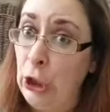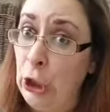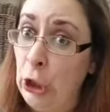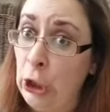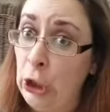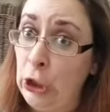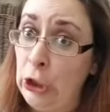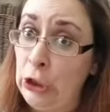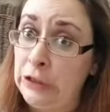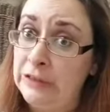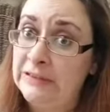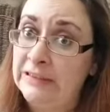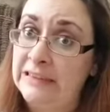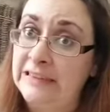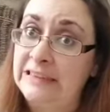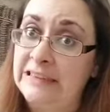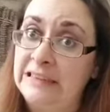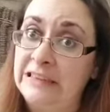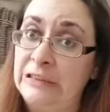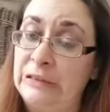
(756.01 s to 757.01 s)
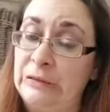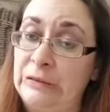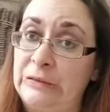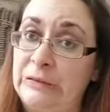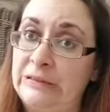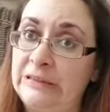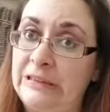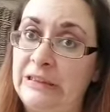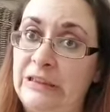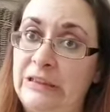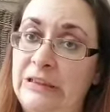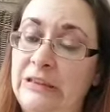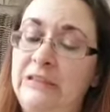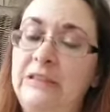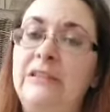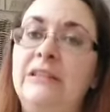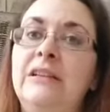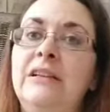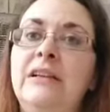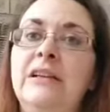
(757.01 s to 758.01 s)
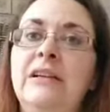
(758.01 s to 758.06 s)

long, long, long.